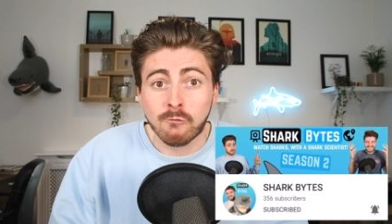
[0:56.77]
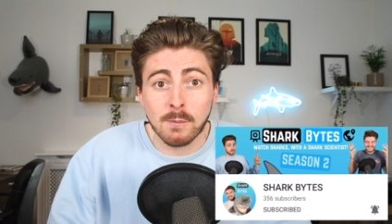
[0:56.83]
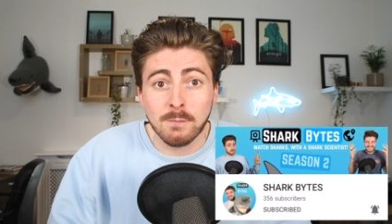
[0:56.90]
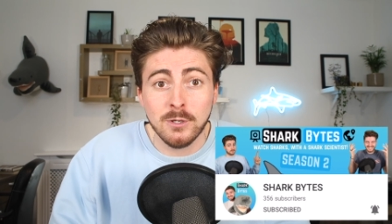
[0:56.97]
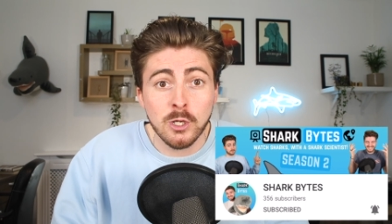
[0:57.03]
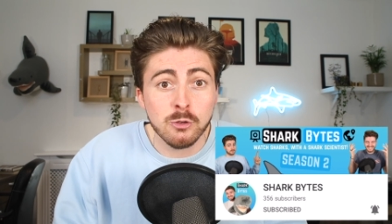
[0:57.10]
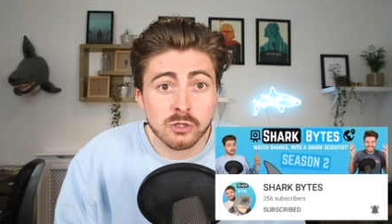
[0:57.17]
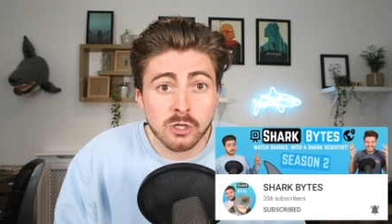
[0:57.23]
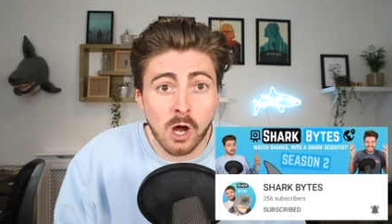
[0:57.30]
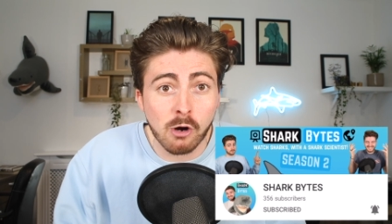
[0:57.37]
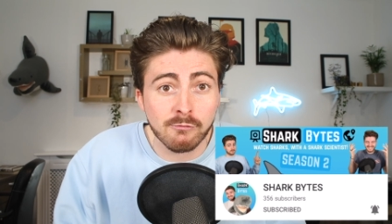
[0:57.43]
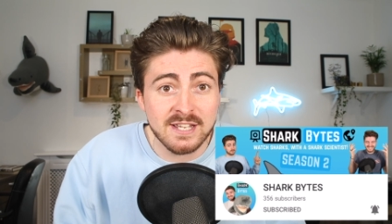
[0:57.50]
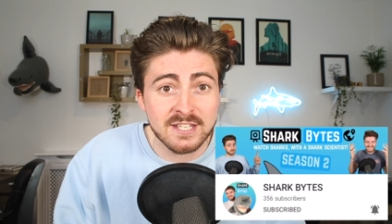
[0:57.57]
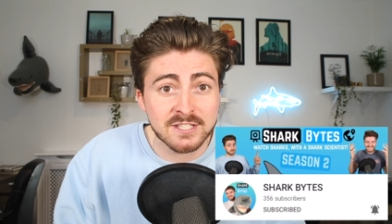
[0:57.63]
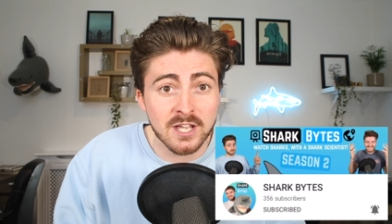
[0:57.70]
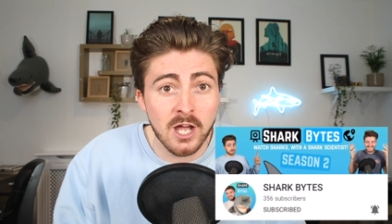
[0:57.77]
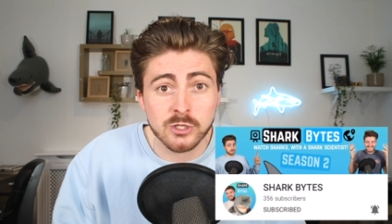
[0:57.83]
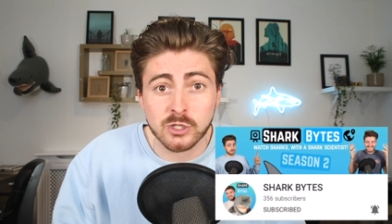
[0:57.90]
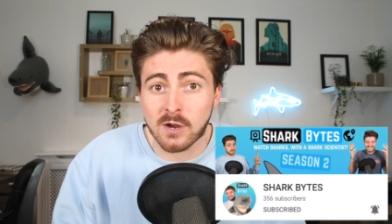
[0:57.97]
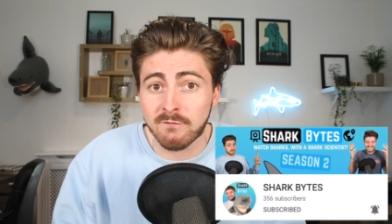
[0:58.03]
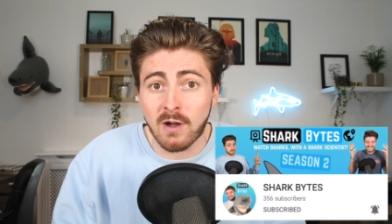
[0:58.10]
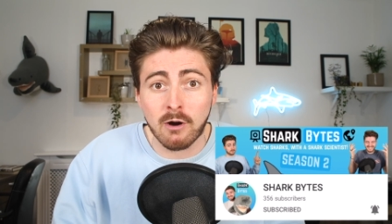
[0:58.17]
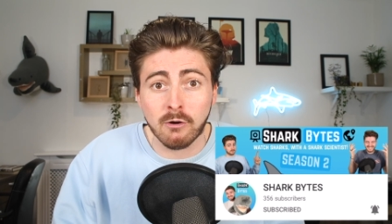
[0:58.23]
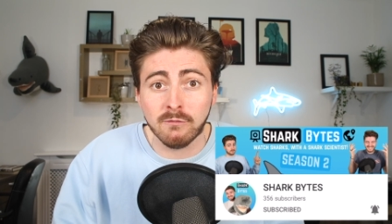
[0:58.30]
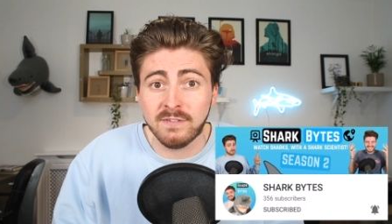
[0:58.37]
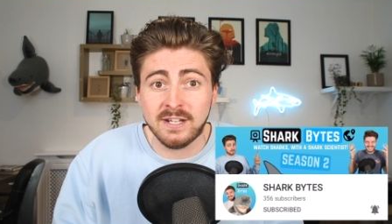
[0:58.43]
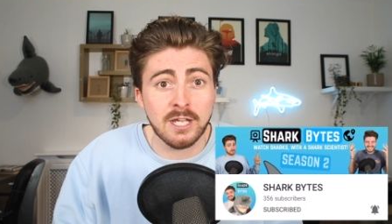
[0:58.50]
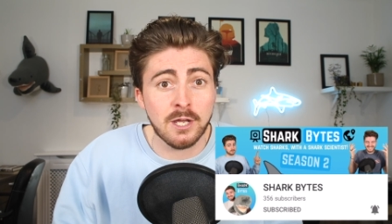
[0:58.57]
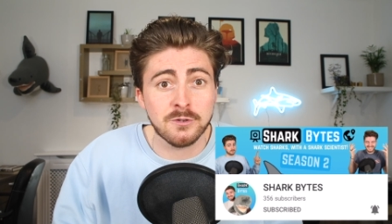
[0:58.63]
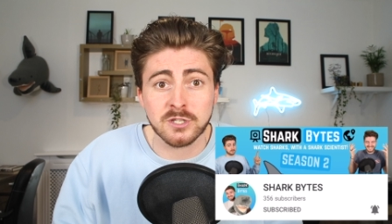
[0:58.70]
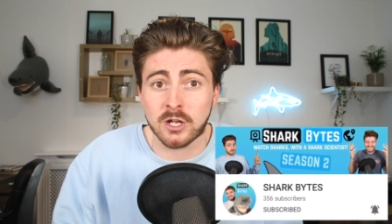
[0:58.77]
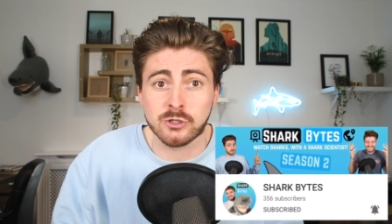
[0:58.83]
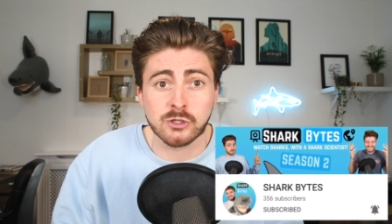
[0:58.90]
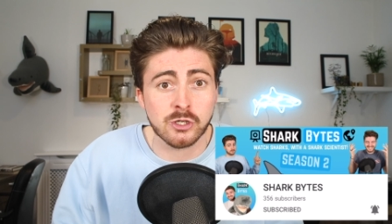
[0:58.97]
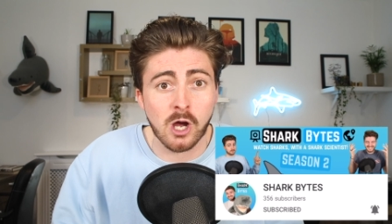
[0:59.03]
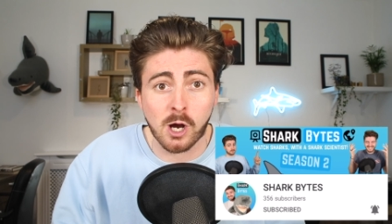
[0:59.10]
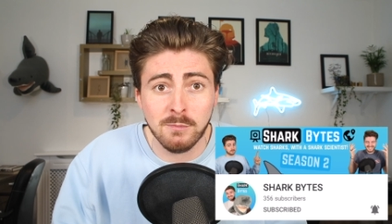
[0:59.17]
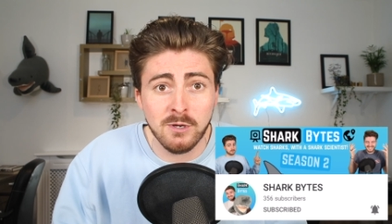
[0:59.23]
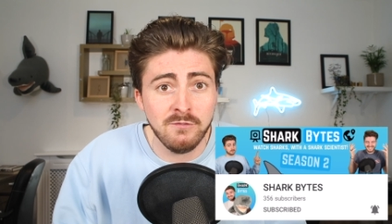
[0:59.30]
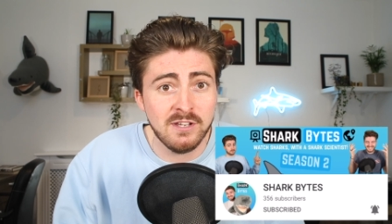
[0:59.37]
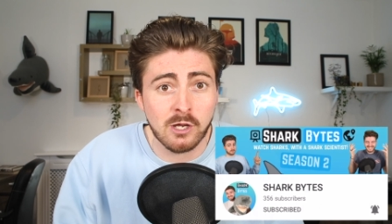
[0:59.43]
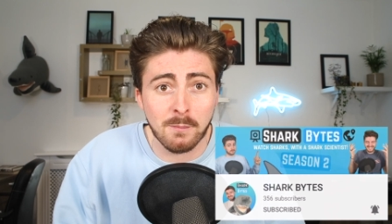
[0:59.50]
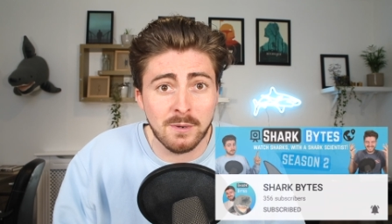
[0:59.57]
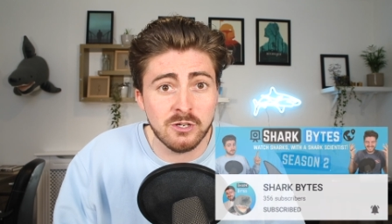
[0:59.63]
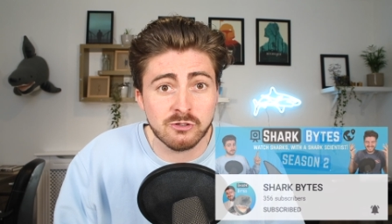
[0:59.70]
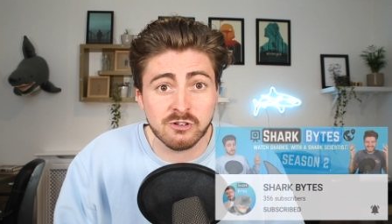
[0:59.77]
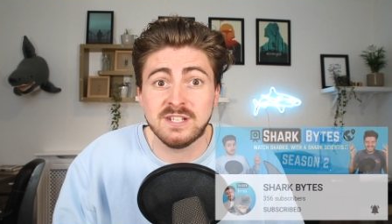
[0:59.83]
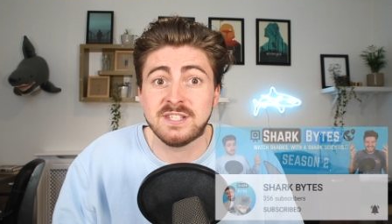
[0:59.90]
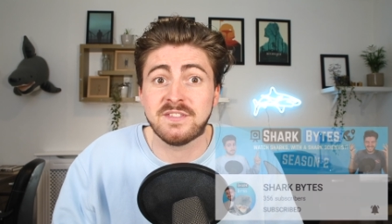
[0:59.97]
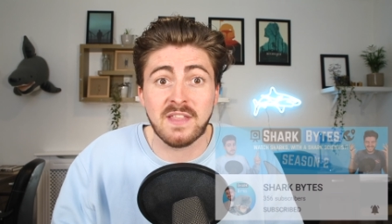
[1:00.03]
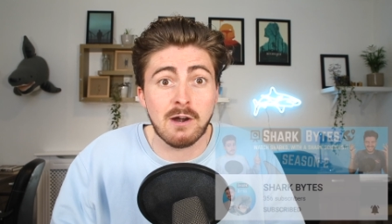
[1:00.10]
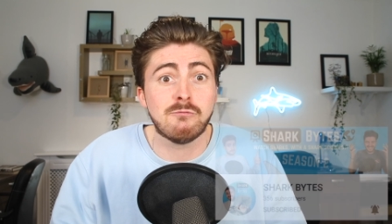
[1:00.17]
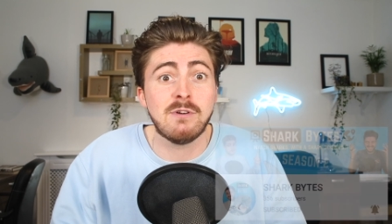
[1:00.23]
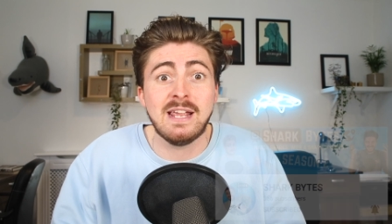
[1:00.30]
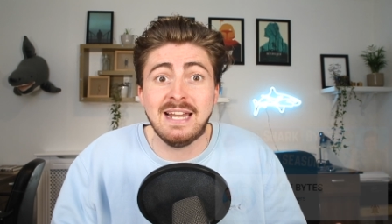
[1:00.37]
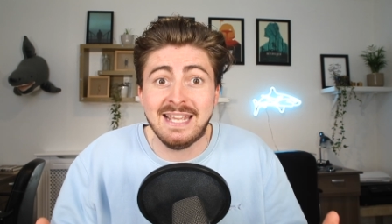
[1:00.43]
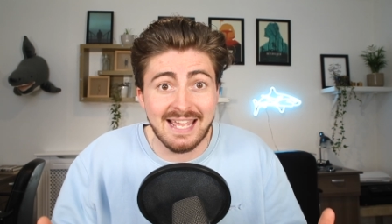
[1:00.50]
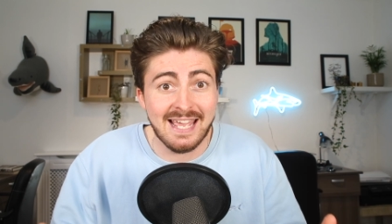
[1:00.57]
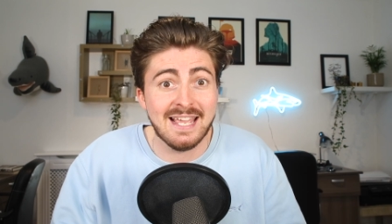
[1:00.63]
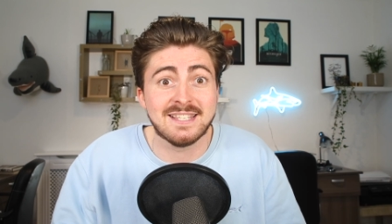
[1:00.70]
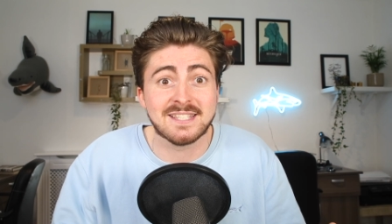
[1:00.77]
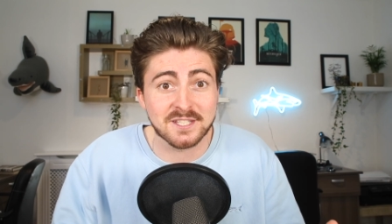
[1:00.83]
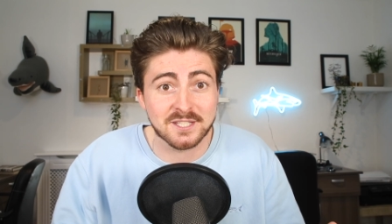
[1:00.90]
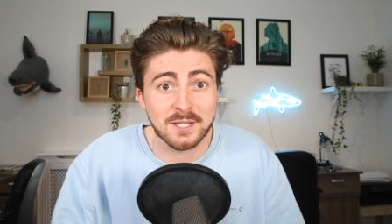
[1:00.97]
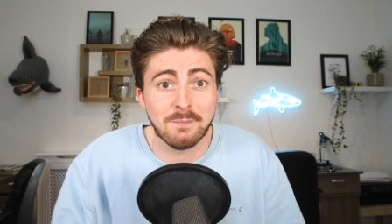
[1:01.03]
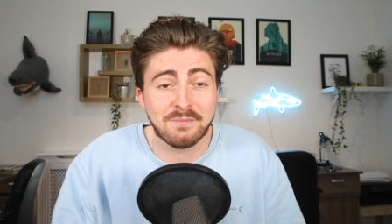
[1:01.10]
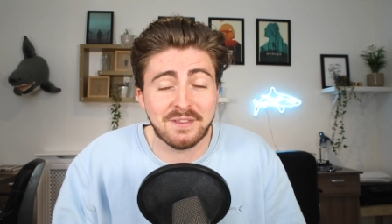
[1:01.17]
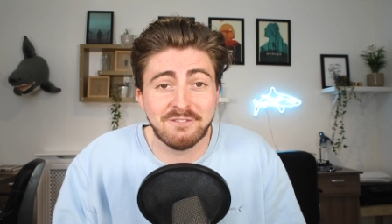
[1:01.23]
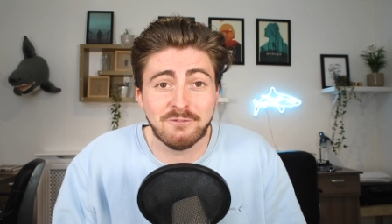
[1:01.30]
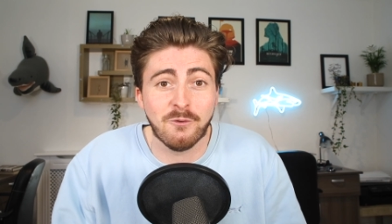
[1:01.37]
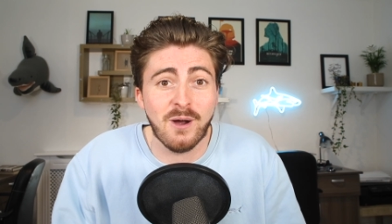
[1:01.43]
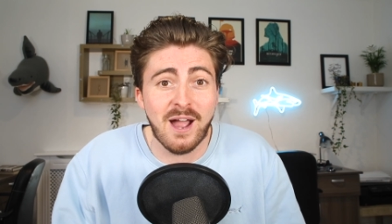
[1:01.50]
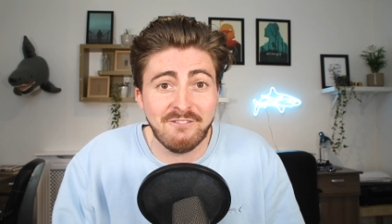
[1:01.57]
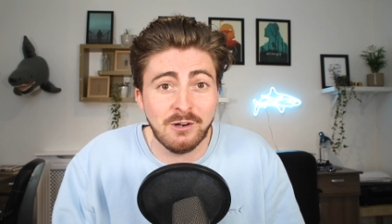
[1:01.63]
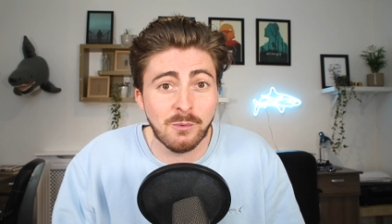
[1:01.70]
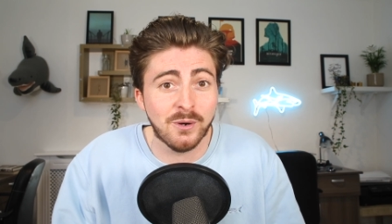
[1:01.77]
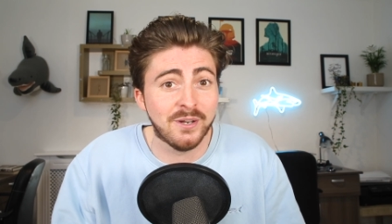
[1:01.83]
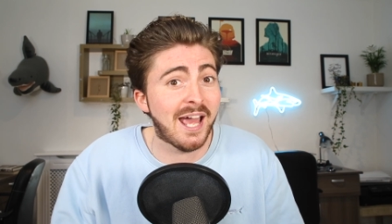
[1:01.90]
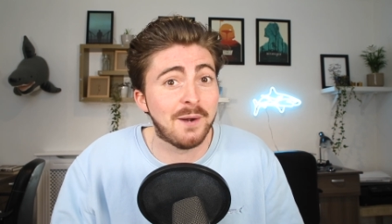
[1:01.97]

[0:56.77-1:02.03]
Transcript: From new shark research, viral videos, and shark movie commentaries, there really is something for everyone,